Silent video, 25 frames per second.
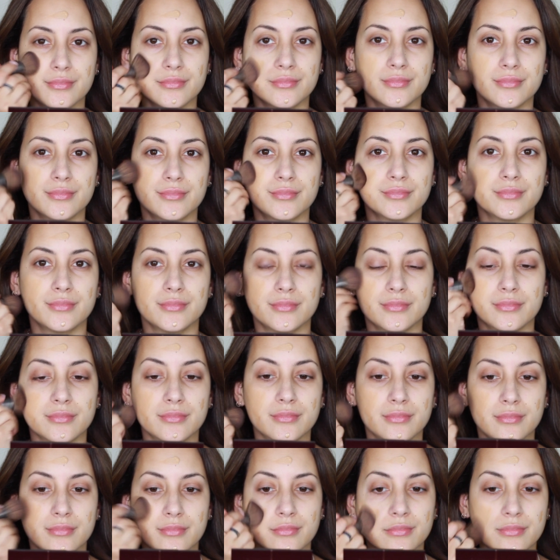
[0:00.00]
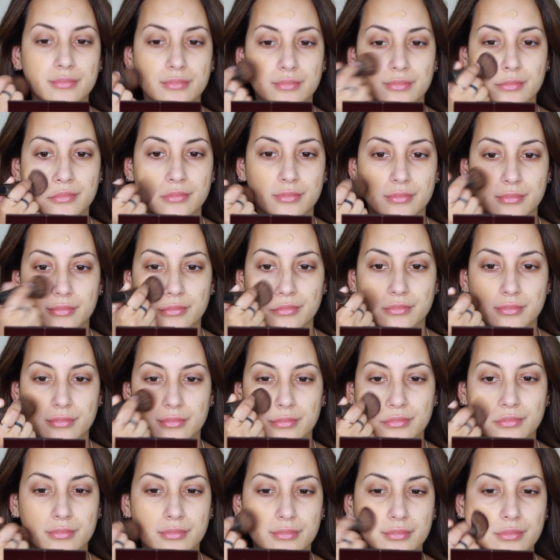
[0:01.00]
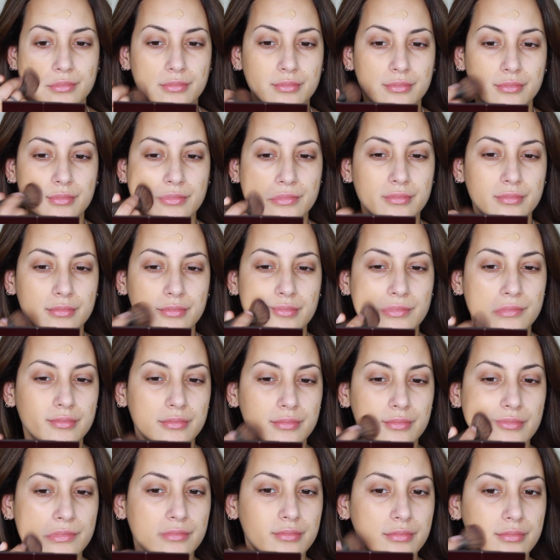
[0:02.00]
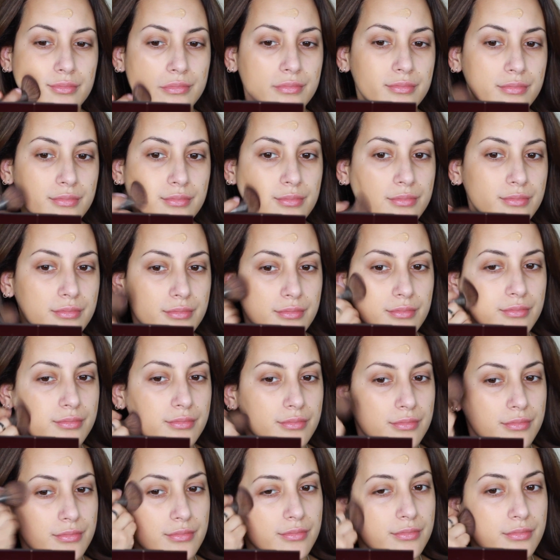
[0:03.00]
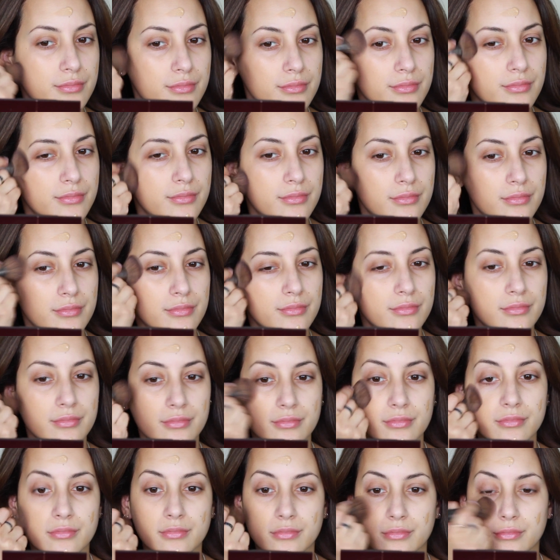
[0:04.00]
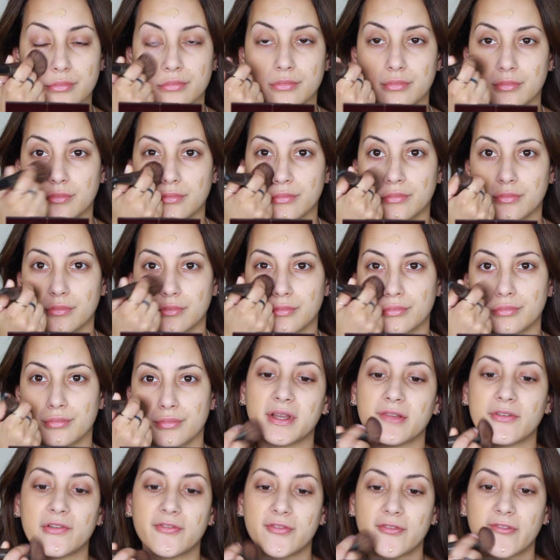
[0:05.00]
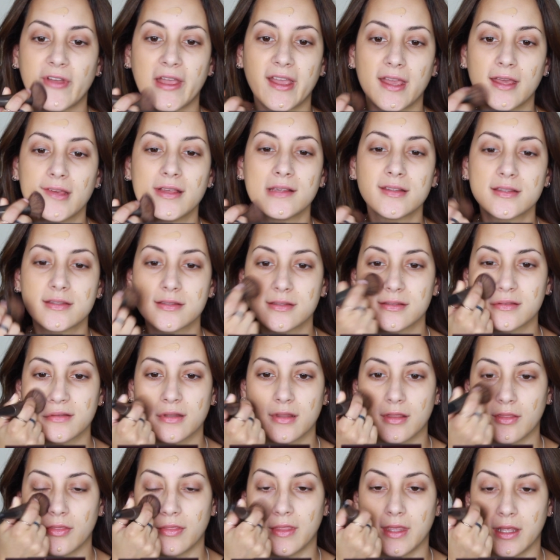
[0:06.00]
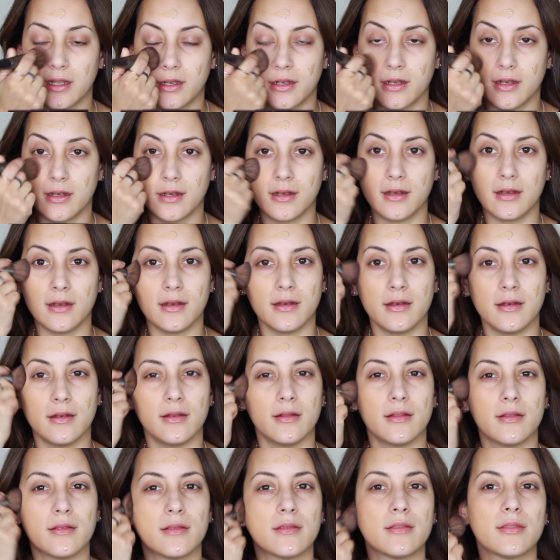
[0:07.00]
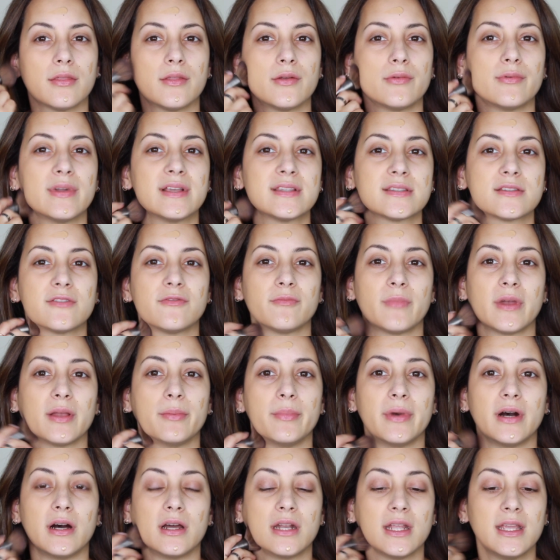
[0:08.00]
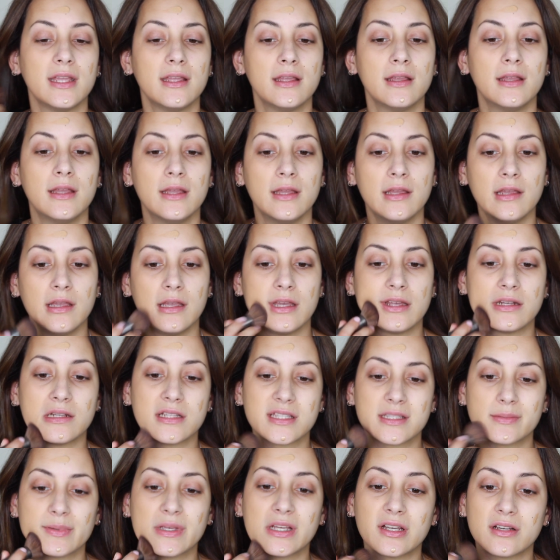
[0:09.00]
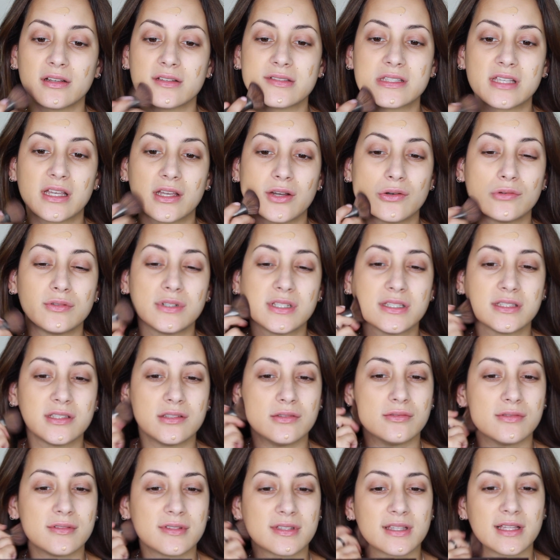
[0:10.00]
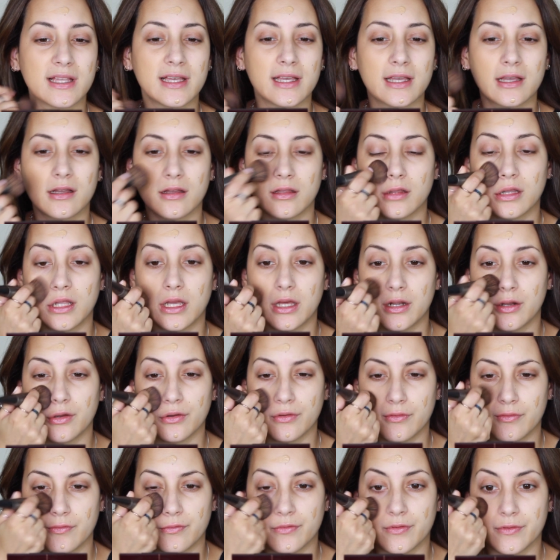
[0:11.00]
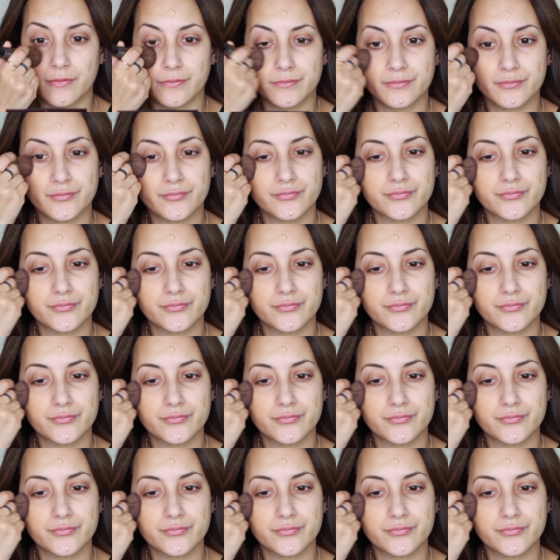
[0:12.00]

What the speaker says: brush, which is like a buffing brush. And I'm always lighter on my face than the rest of my body, and it's because I always use like a lot of